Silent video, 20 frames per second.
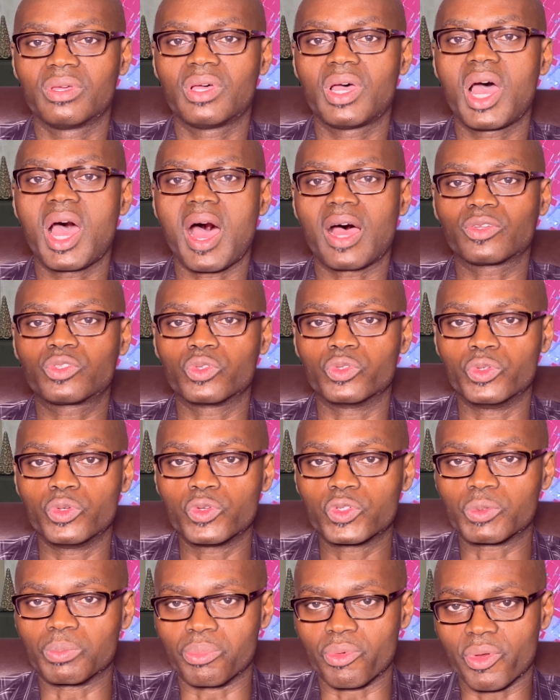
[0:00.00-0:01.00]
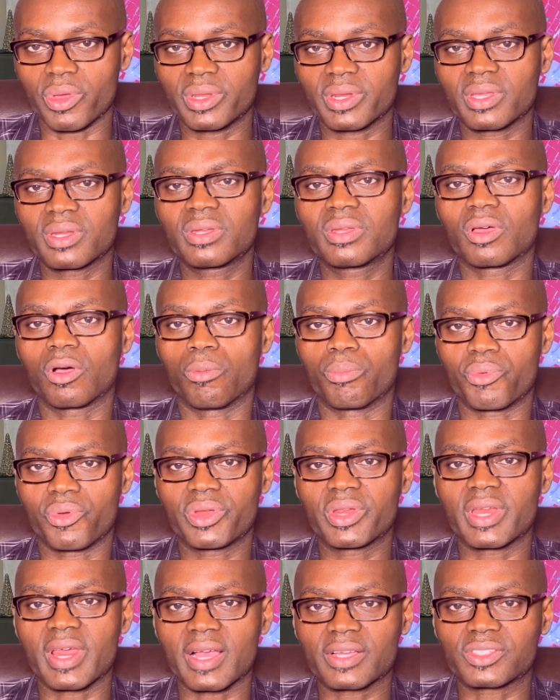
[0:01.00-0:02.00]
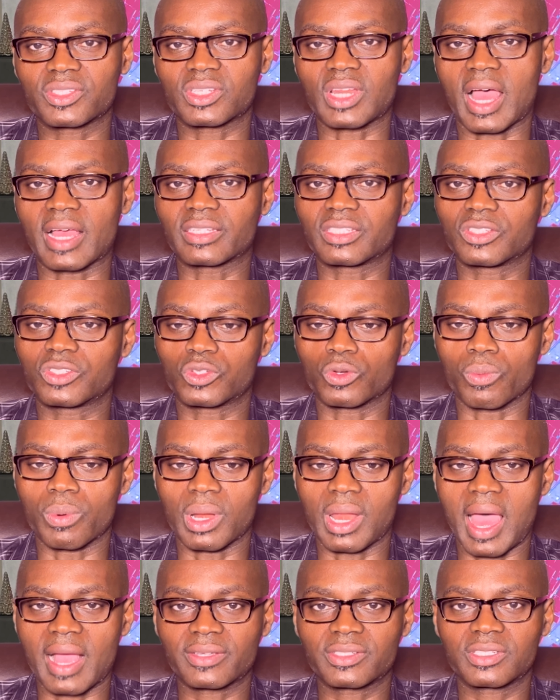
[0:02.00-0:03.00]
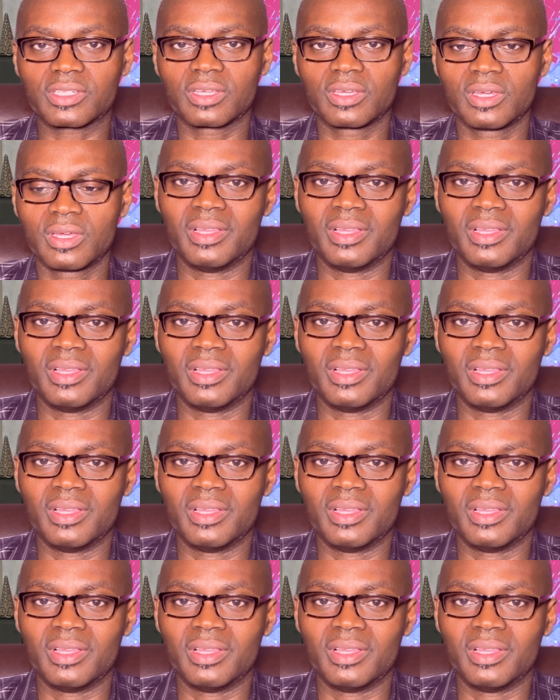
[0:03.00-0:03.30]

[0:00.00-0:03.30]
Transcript: how to use breathing or breathing exercises to relax.